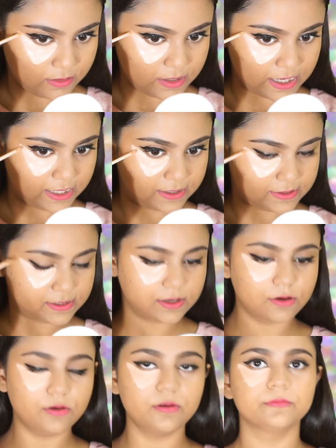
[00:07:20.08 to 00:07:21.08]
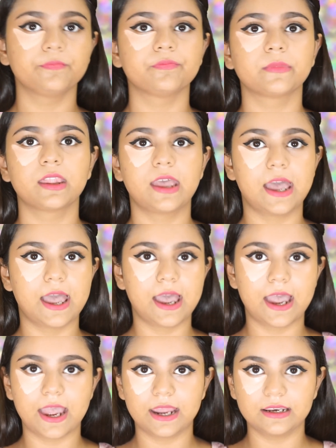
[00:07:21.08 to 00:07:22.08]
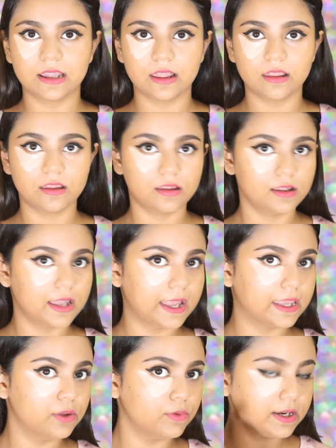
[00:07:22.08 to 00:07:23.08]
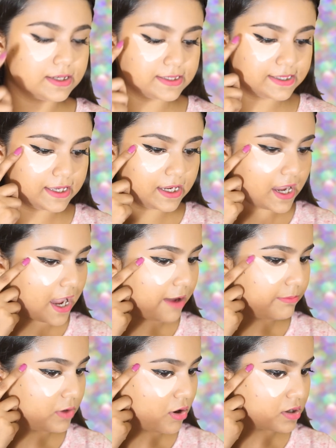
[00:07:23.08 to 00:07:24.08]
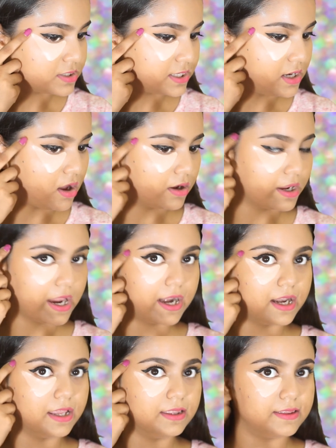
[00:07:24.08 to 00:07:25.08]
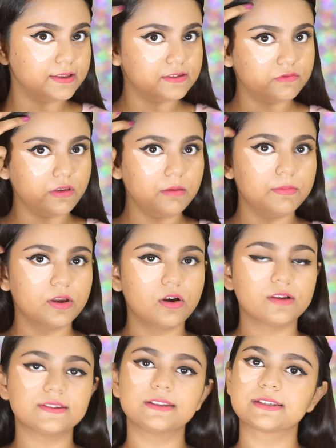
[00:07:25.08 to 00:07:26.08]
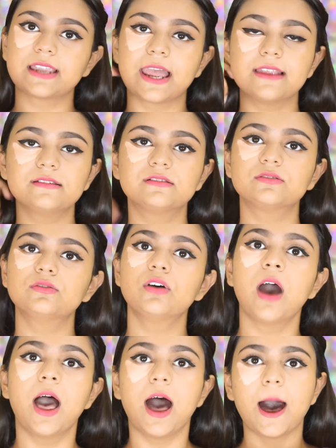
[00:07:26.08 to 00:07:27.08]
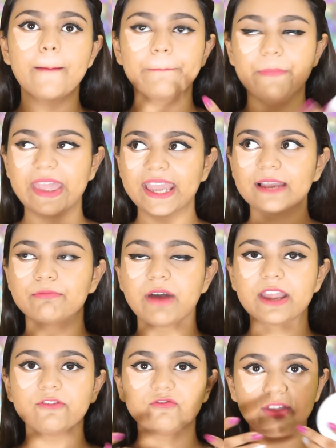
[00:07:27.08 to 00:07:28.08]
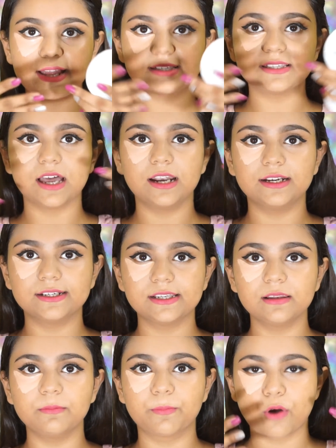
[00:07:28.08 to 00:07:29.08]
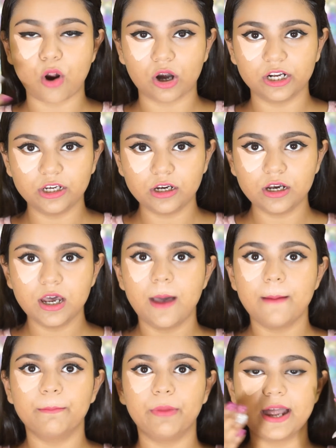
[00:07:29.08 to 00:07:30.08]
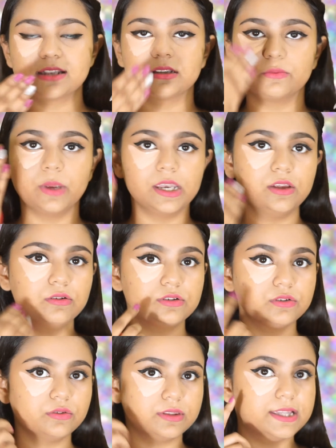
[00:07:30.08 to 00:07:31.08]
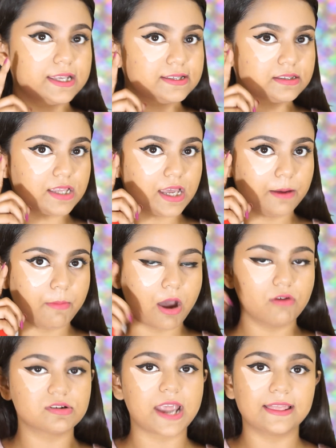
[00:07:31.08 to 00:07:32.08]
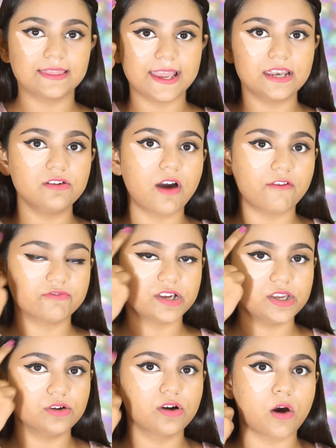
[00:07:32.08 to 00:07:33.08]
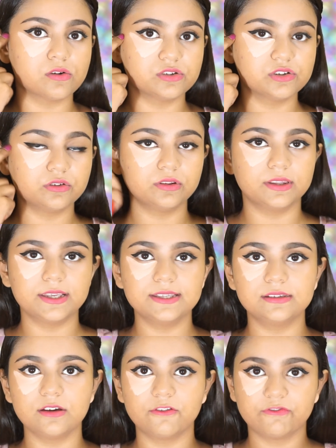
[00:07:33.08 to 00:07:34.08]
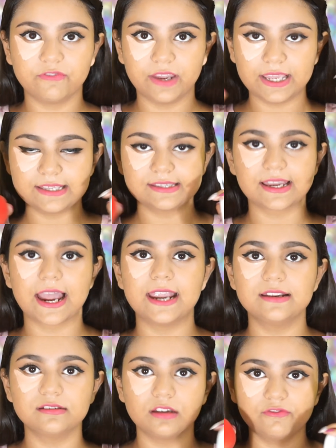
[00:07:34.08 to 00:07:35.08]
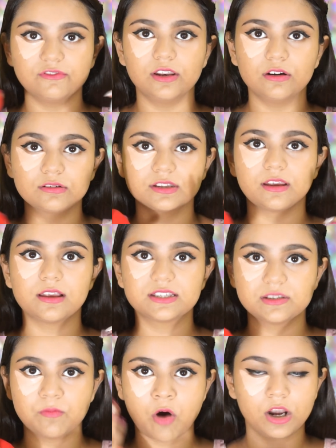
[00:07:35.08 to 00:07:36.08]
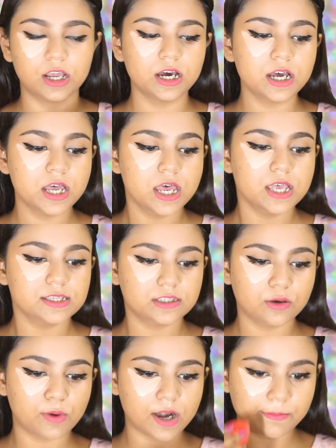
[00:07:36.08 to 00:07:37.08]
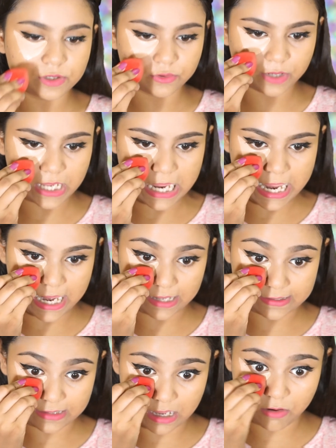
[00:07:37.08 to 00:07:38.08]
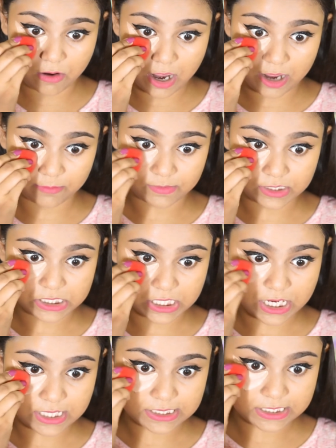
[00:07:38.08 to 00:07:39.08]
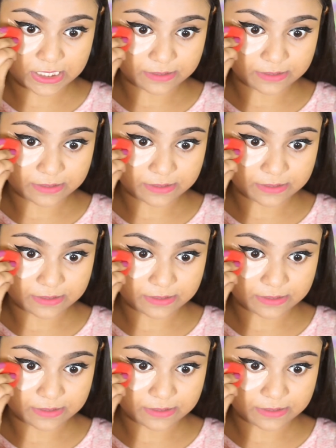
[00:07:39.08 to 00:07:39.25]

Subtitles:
like so. And like you can see, I'm not elongating this way because it tries to make my face a little broader. But when you do this amount and then after you contour this, your face kind of looks smaller. So what I'm doing is now I'm just